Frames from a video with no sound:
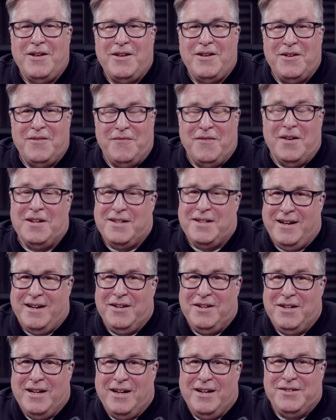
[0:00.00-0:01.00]
Fantastic.
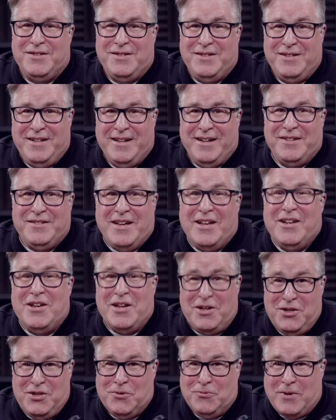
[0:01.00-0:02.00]
Yes. And
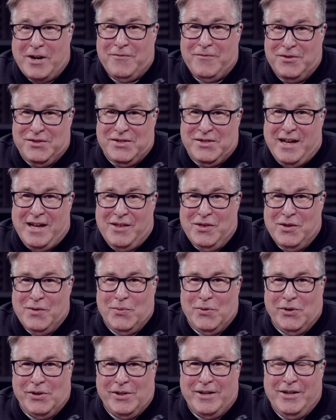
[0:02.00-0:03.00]
you referenced that in the
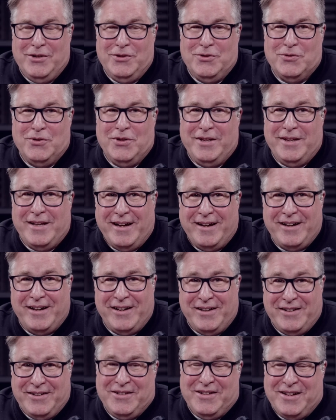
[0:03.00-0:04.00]
book. I enjoyed
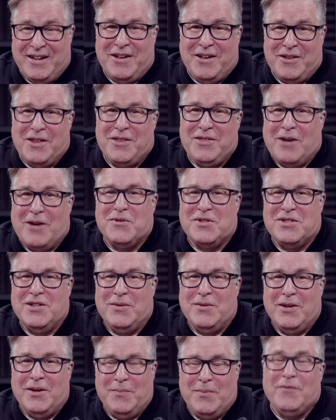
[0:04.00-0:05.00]
that. That was
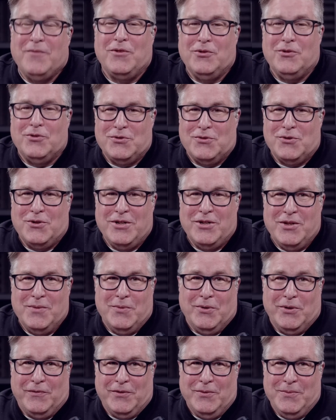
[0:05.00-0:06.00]
a pivotal story in the
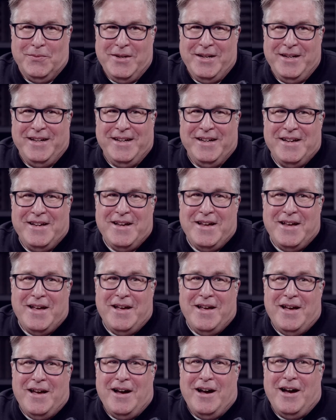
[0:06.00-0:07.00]
book for me.
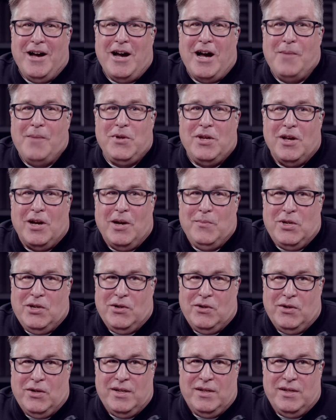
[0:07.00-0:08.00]
I'm
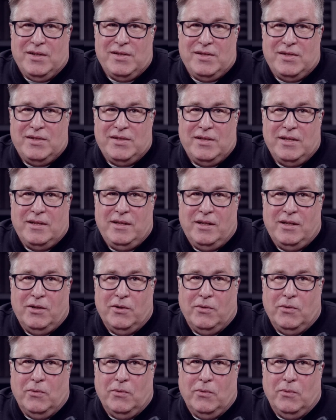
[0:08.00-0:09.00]
curious,
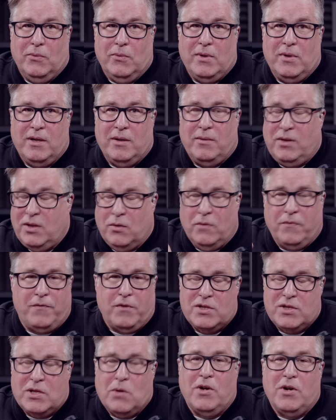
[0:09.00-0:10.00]

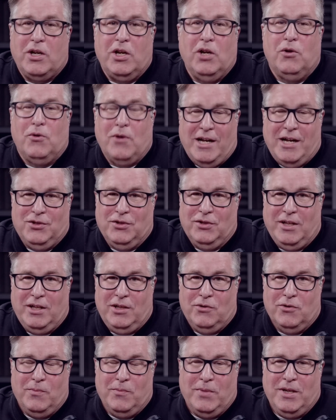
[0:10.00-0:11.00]
first I want to congratulate
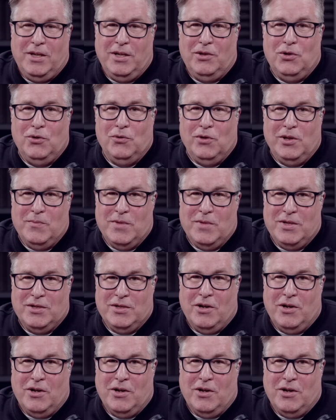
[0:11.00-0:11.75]
you on being newly minted